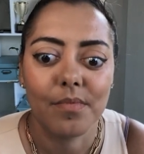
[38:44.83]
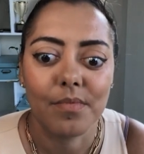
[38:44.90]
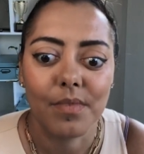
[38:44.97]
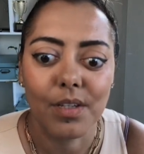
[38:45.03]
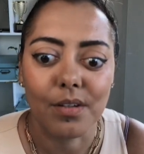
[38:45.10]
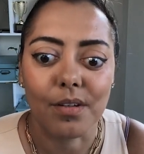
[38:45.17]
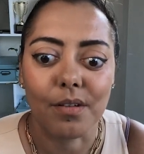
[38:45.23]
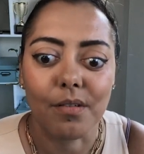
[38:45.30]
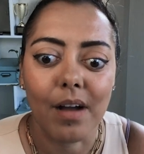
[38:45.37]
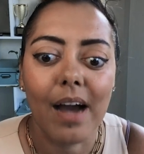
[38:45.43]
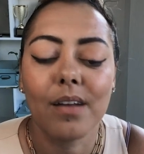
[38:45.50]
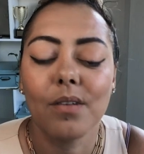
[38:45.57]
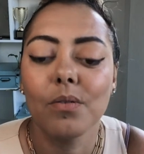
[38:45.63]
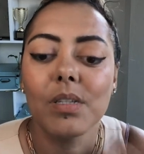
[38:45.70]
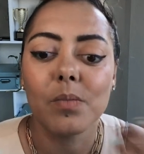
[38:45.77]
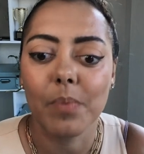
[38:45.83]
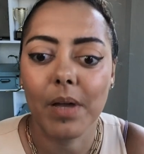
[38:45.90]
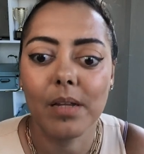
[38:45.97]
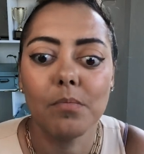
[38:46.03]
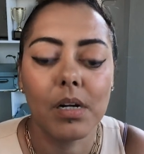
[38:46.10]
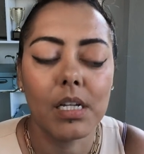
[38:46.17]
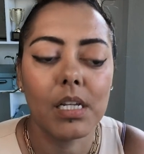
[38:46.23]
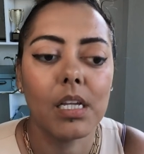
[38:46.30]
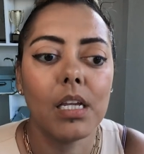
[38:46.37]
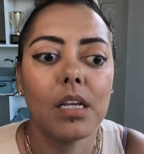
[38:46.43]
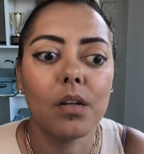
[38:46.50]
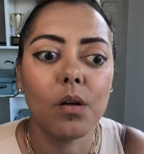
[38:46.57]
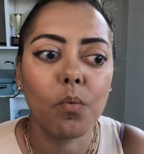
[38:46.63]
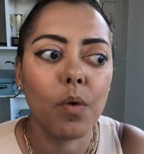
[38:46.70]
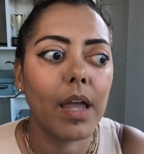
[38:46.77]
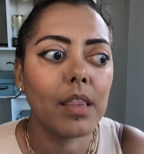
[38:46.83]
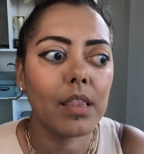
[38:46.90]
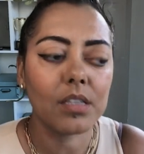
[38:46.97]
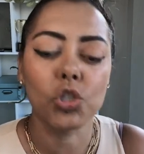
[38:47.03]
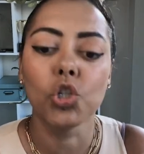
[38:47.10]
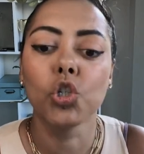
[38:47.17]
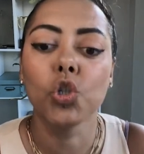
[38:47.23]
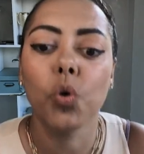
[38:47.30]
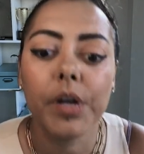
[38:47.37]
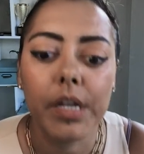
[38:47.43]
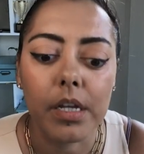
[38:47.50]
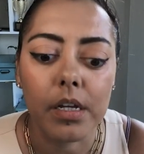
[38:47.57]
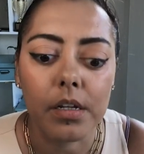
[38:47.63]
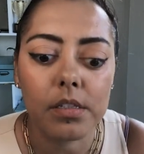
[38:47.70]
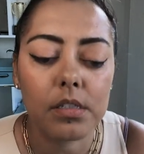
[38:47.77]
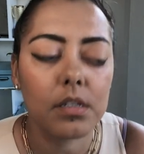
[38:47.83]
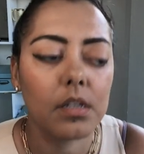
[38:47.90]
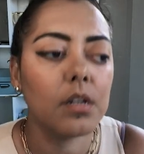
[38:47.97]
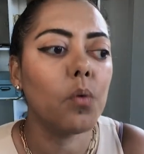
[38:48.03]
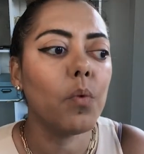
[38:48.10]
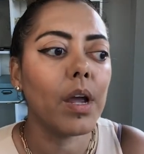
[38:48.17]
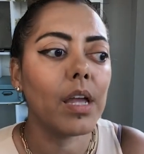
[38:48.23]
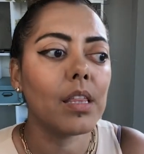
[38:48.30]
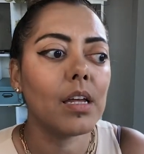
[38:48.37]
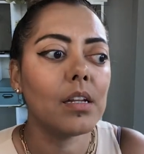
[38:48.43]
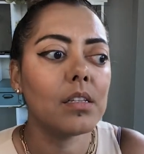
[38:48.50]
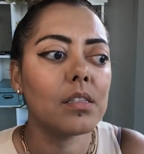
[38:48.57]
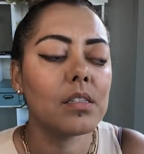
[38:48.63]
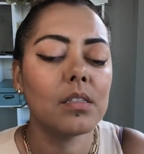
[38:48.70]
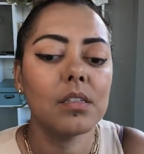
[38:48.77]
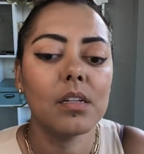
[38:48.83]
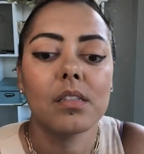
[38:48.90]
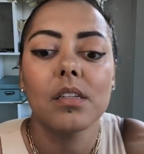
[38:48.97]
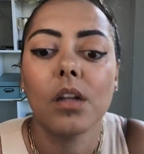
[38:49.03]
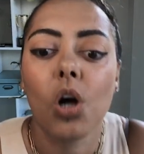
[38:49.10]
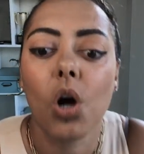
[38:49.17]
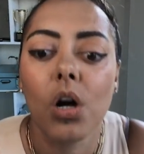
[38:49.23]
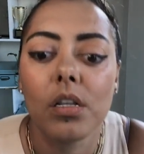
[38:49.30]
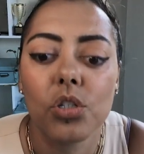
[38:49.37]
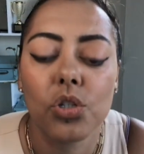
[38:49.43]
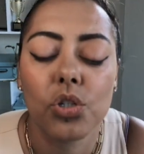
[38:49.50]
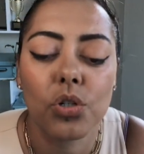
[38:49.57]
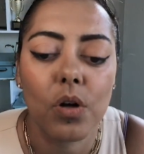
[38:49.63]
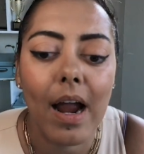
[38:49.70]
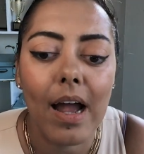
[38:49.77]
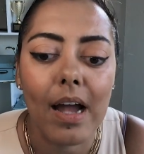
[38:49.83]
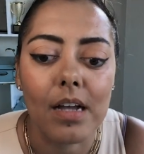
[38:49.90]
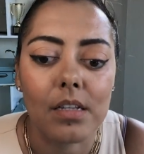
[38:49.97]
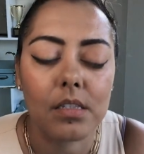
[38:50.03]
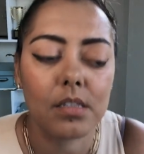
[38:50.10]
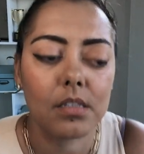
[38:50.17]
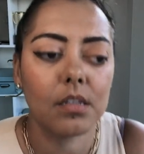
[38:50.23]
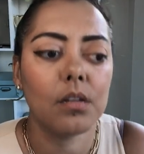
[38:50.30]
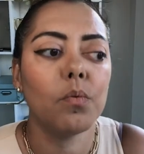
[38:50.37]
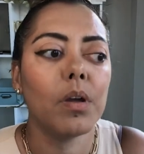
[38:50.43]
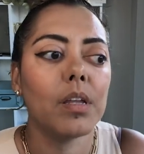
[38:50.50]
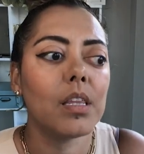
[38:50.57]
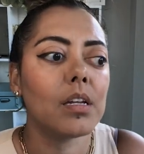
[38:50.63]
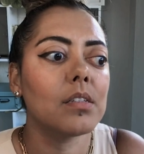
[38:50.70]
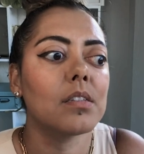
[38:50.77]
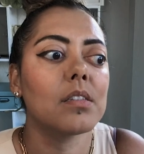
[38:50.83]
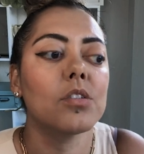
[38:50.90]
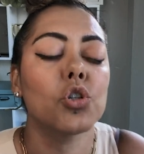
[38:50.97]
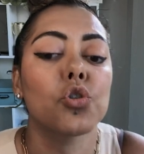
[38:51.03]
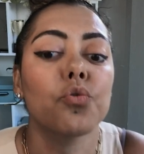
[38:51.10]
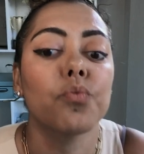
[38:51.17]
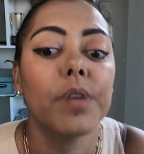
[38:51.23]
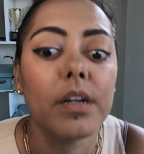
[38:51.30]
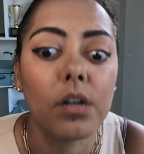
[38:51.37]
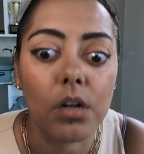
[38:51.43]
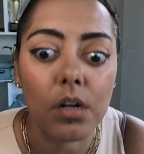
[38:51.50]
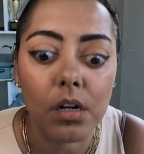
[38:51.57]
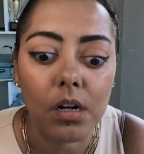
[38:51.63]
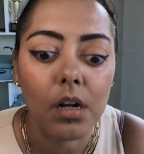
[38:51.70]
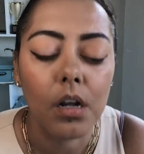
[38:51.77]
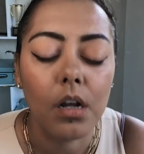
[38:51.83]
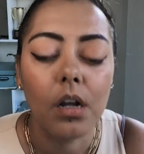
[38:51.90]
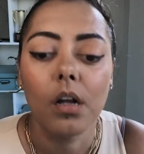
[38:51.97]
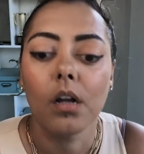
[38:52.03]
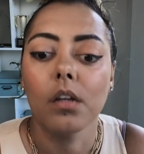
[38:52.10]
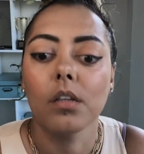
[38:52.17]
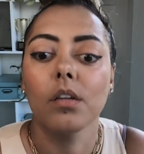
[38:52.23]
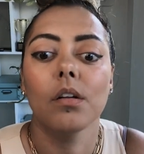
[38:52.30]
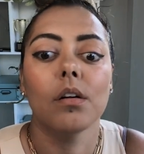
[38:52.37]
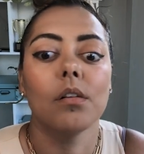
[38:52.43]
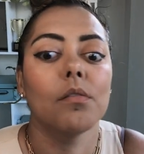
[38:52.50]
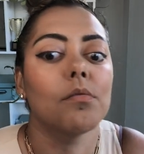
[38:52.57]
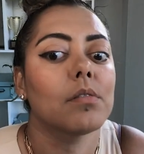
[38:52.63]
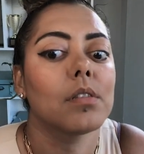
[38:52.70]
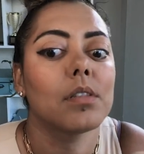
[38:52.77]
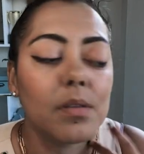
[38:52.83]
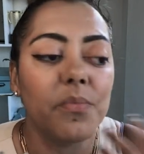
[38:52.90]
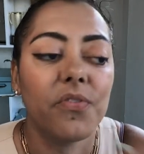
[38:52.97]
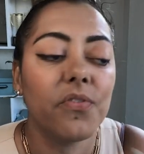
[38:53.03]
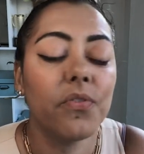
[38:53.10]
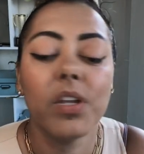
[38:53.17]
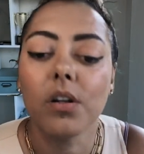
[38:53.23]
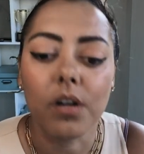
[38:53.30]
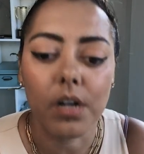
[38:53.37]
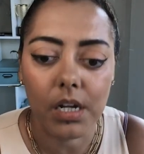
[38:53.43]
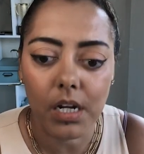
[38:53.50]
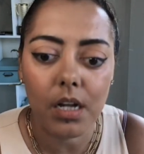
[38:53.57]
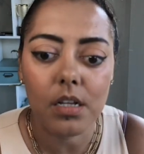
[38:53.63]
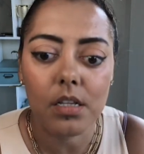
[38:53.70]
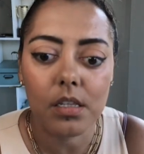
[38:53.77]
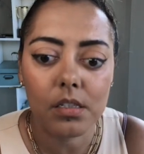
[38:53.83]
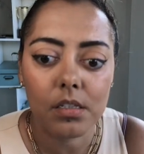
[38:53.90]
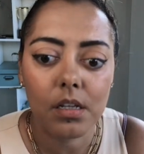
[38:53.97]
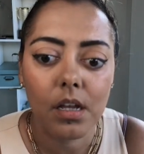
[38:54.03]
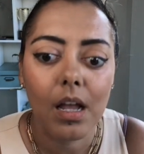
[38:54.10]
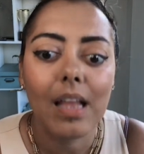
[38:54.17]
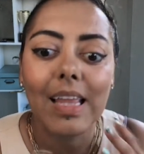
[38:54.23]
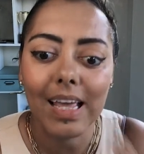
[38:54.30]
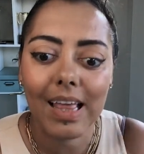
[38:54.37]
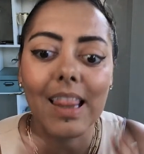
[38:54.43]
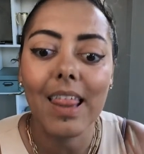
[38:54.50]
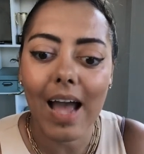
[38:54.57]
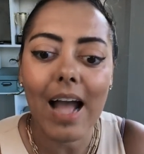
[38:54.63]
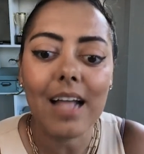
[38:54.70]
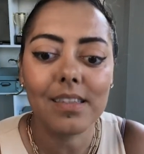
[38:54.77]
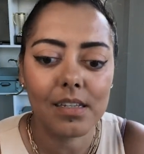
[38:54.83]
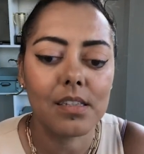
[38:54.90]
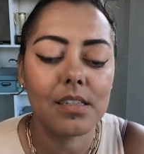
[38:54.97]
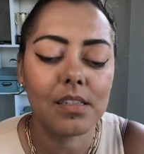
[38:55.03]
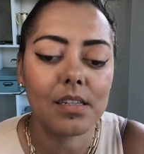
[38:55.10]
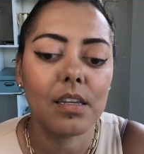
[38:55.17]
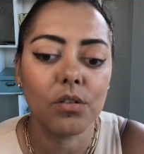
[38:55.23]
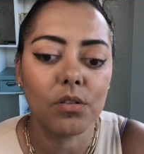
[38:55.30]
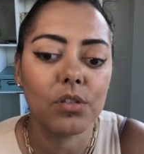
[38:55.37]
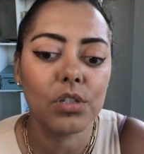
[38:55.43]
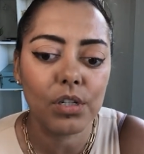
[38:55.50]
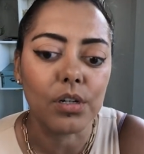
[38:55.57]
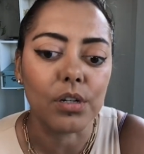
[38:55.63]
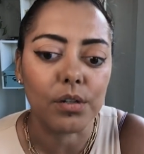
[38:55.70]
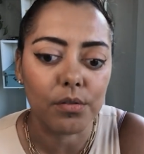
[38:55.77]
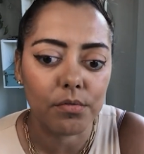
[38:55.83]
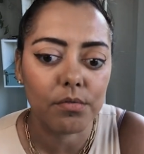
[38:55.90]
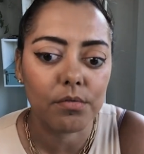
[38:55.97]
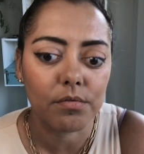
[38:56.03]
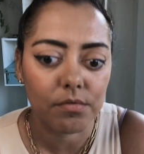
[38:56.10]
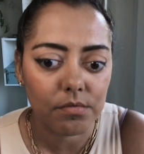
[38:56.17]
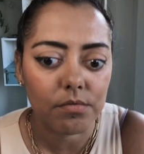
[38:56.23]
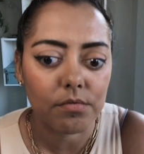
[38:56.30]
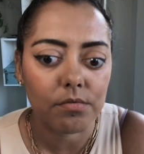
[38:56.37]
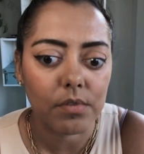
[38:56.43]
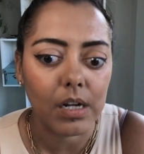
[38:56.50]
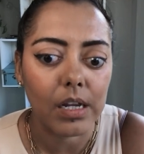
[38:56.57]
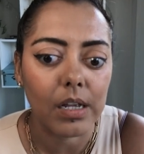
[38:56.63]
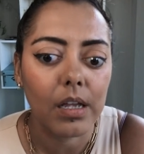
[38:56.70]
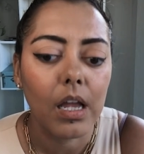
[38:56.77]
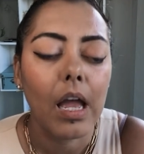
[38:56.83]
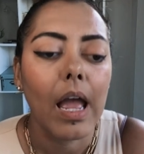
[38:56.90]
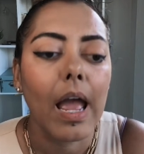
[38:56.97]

You know, how do we spend money in a way that's joyous, in a way that right. it doesn't cause stress, in a way that it doesn't trigger, you know, some fear in us? Like that's a skill too, right?